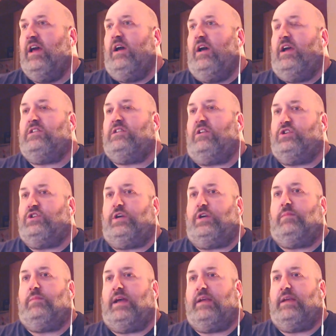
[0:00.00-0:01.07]
it's like trying to
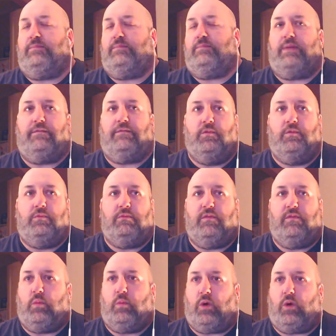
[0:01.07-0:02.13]
play football with
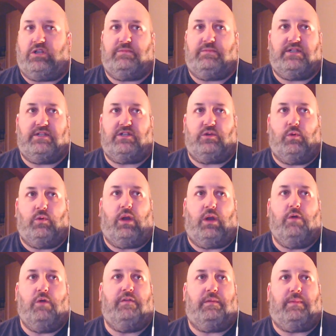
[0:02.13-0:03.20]
a wasp. It's just all
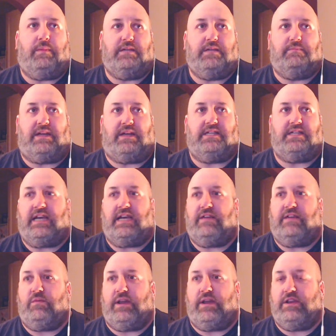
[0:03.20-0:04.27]
over the place, buzzing
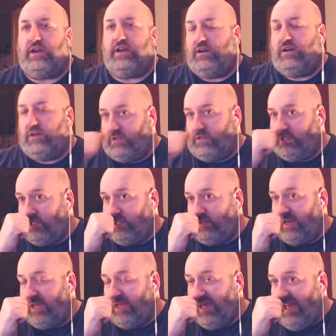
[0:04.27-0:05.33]
everywhere, and you can't
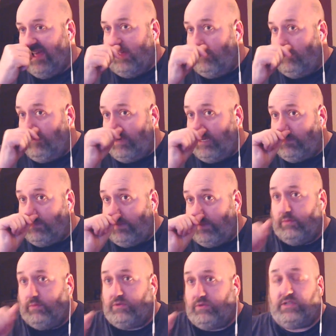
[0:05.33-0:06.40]
concentrate. We need
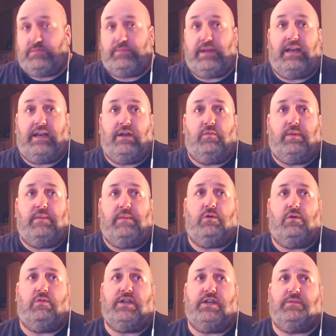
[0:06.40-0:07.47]
people to be a little bit
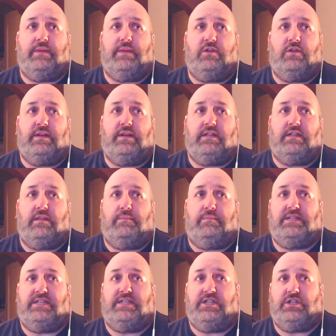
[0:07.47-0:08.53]
more regimental into the
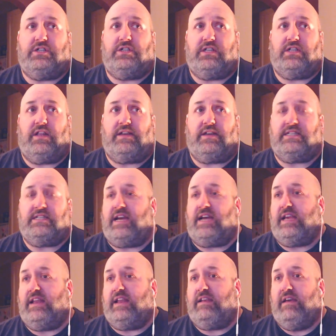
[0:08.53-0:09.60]
positions that they
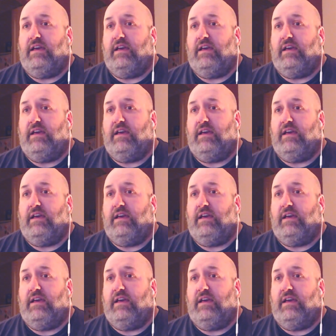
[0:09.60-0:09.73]
stay in,